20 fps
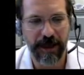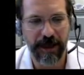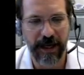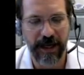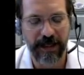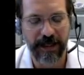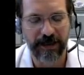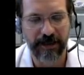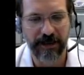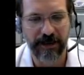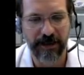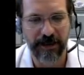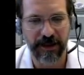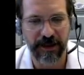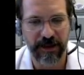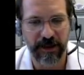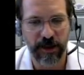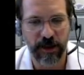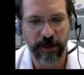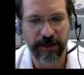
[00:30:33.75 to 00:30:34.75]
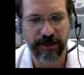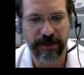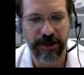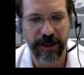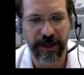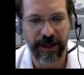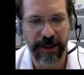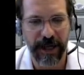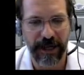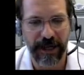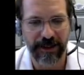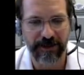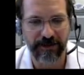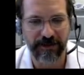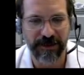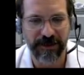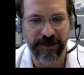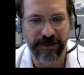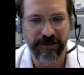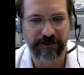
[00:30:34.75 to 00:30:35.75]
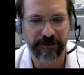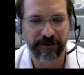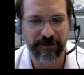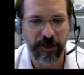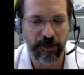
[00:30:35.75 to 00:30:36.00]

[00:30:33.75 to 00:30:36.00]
by oxygen, the globin chain actually